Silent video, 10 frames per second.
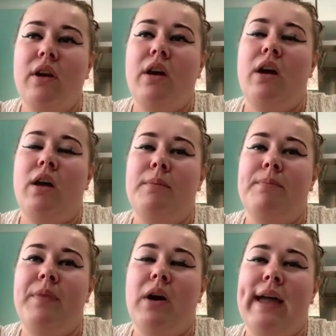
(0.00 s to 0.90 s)

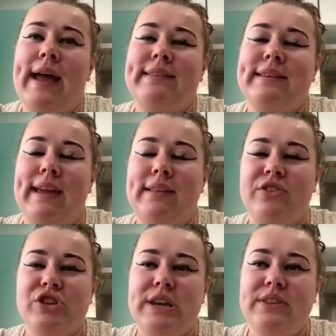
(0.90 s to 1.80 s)
I had to get a
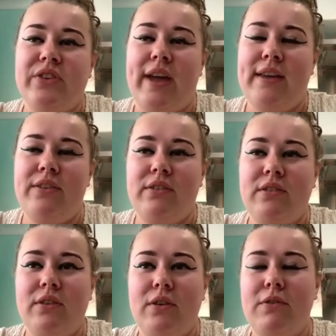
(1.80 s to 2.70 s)
gene
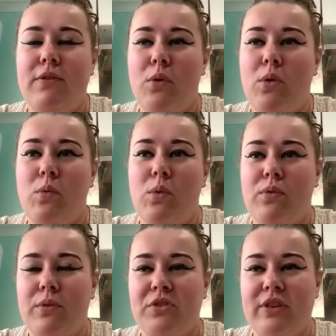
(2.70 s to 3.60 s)
test for
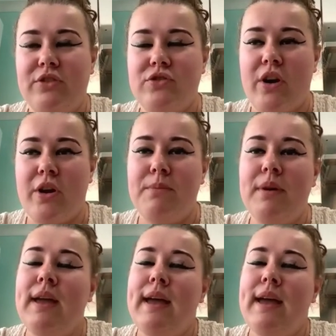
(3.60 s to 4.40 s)
Wolfram syndrome.